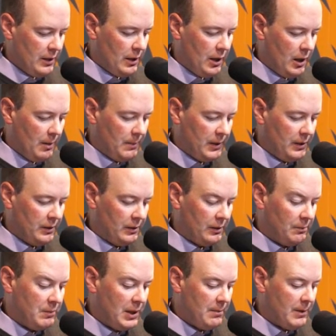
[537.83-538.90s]
Um,
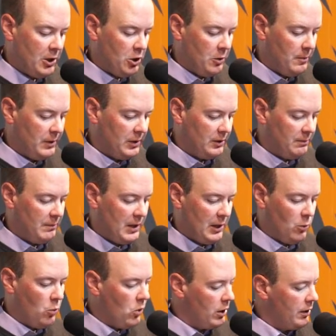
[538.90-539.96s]
Beaman Home has
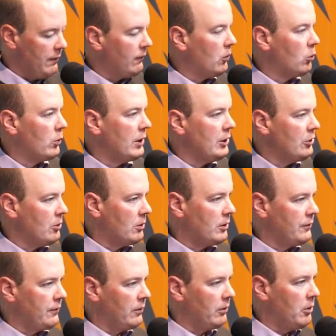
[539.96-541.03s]
been a wonderful
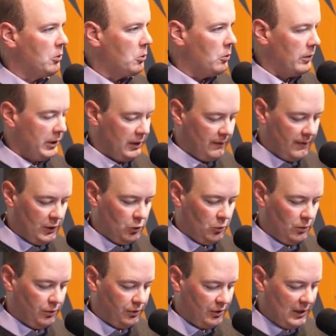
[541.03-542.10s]
resource for local
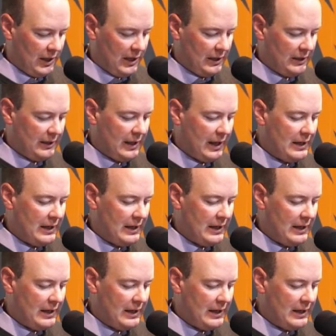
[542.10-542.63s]
individuals that,